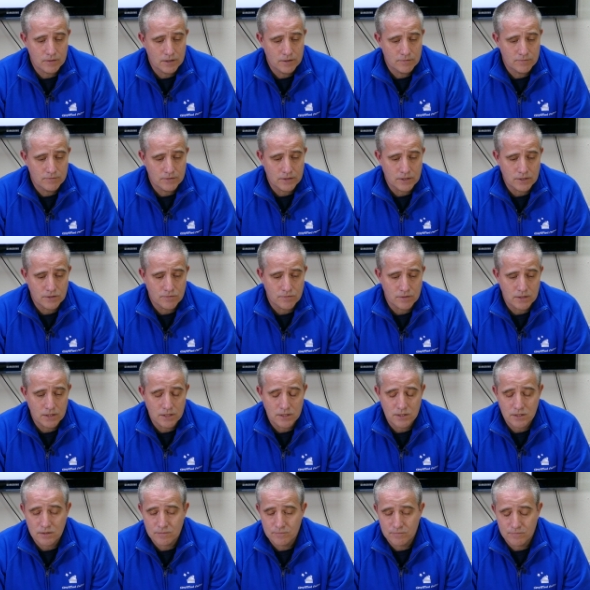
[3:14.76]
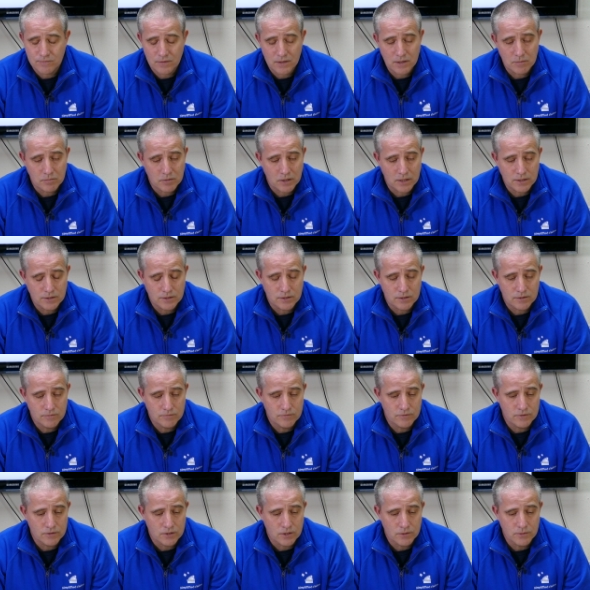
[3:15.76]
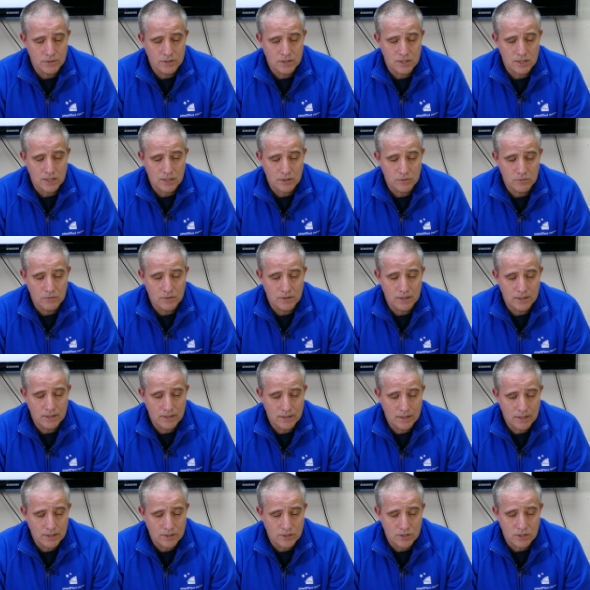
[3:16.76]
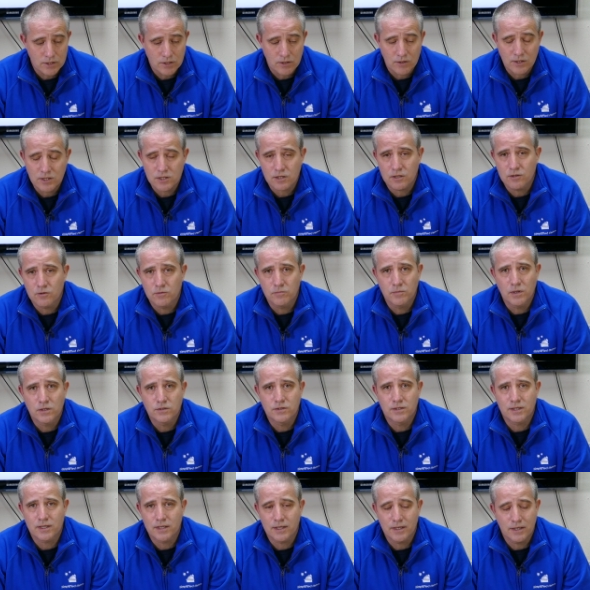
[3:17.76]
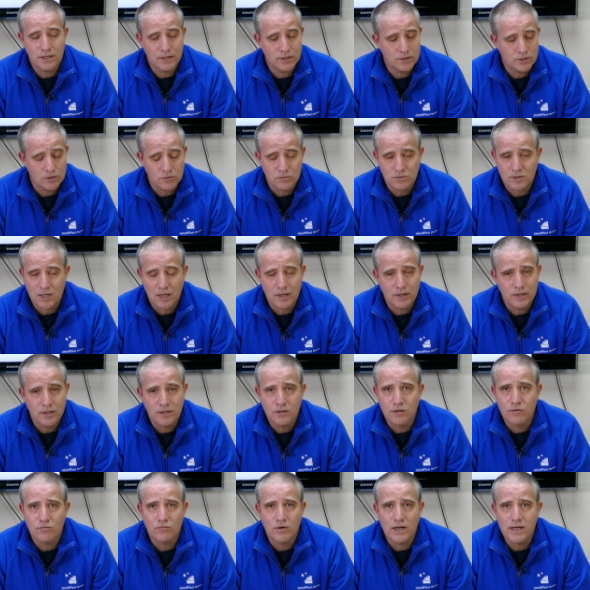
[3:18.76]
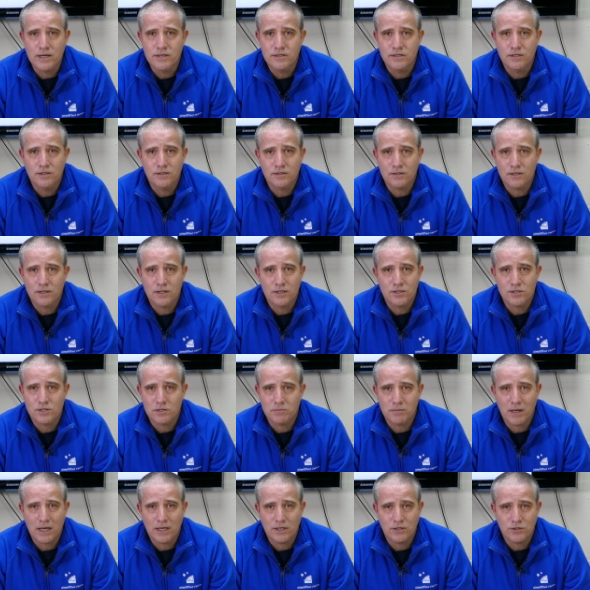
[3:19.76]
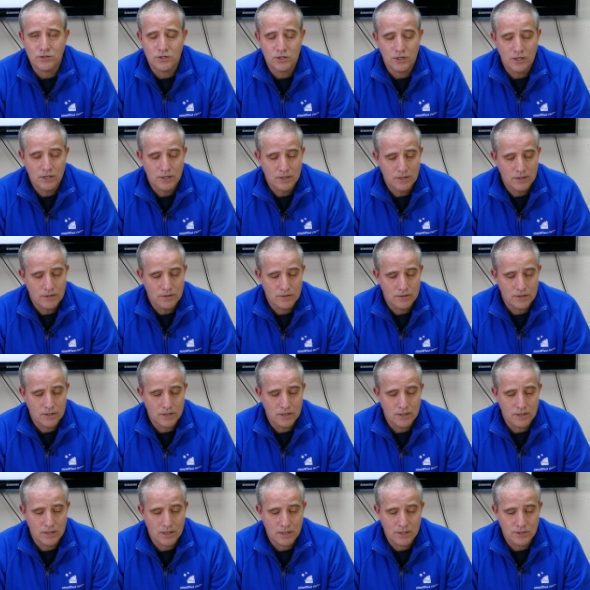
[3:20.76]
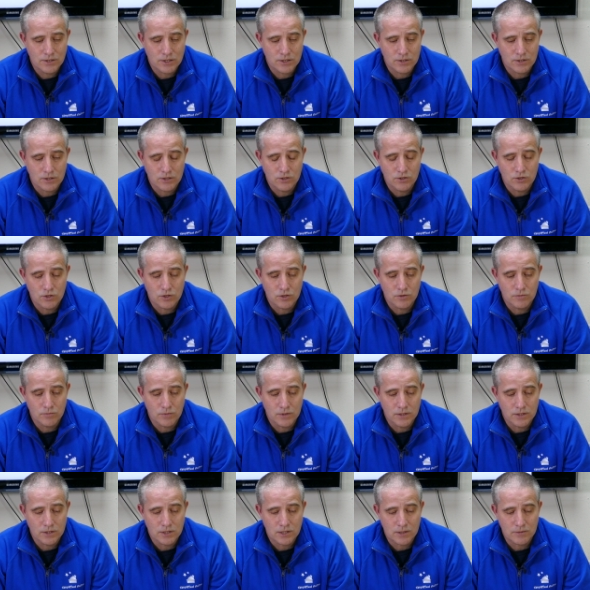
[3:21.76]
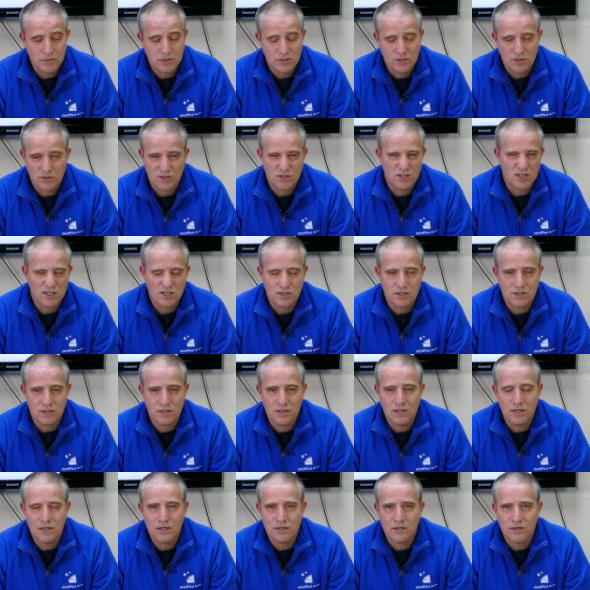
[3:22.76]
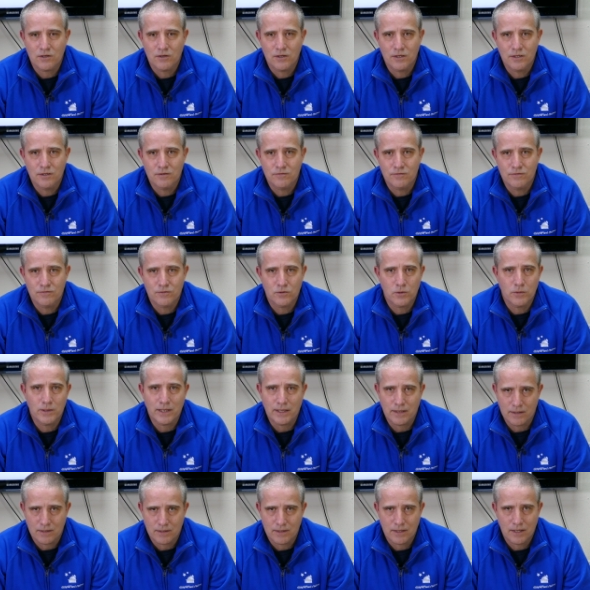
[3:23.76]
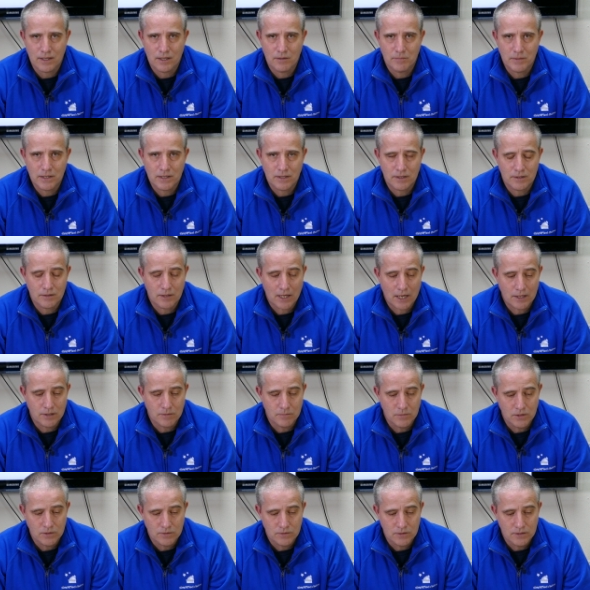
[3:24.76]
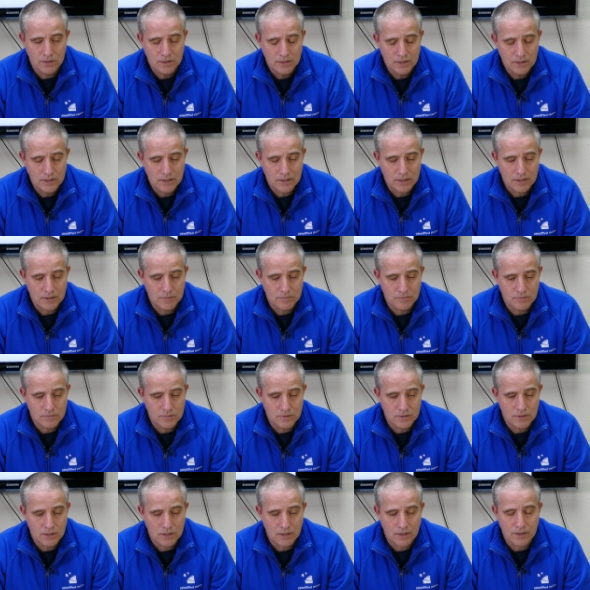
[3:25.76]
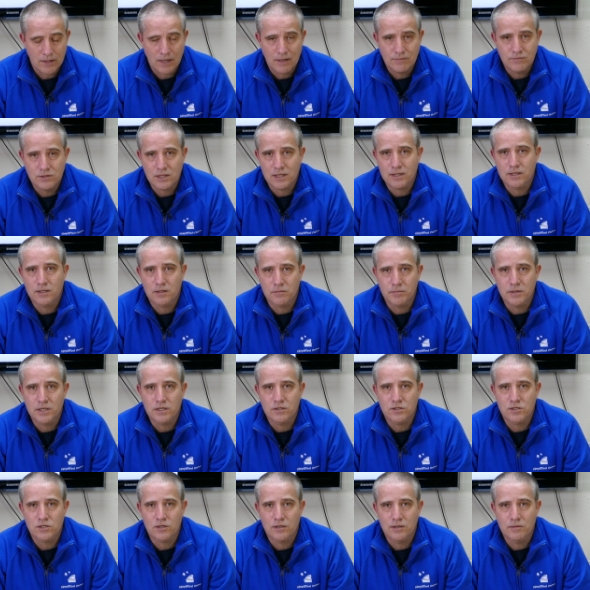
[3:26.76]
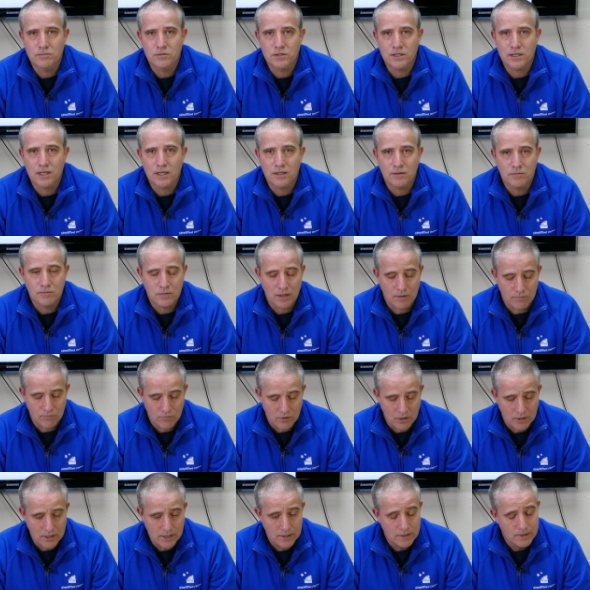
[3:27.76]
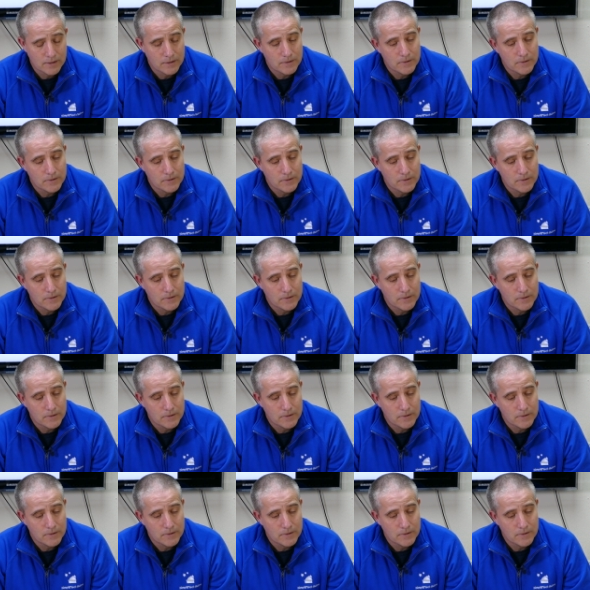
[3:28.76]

a fix for this, and fair play to them for doing so. It's a nice little mod kit. It's all done in the red uh, to match the existing tube rings, so it's not just a, a kind of quick get them out and add them on. Um, you know, they've taken a bit of time to get them done right.